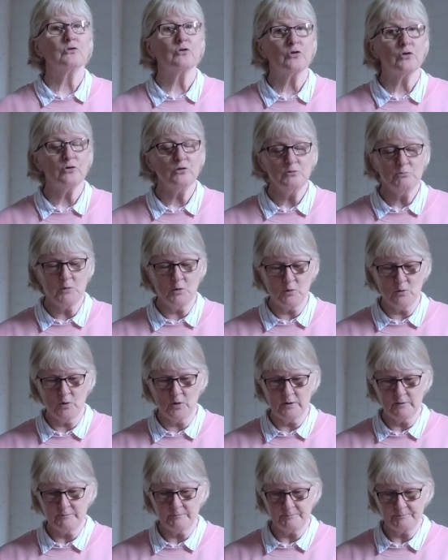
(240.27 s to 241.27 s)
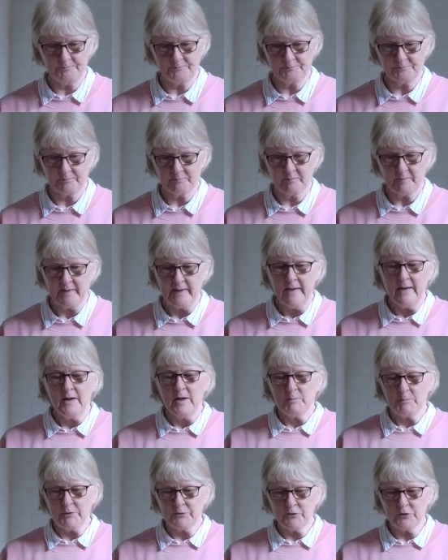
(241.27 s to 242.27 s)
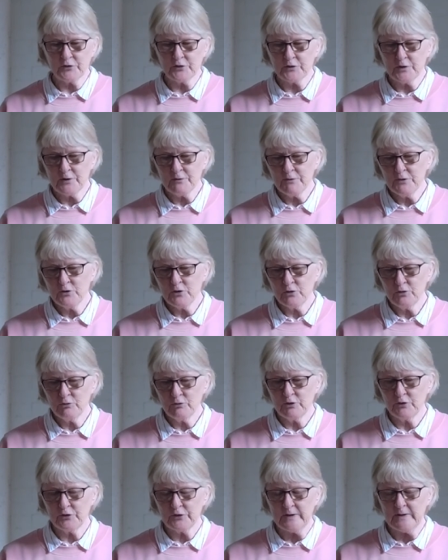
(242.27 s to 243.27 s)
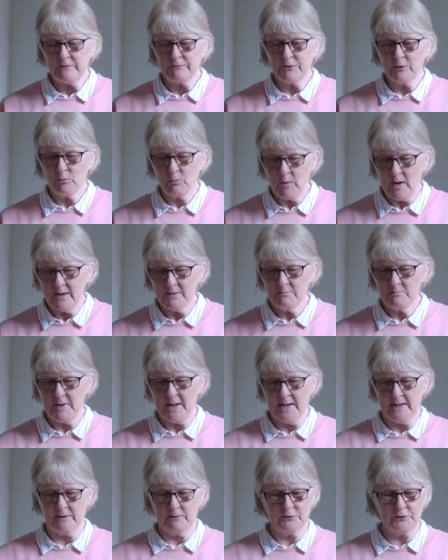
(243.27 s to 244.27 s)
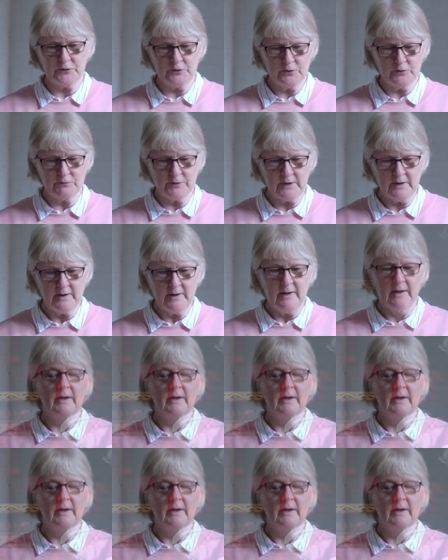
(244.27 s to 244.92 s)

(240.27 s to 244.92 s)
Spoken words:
two more. But the servant who received the one bag of silver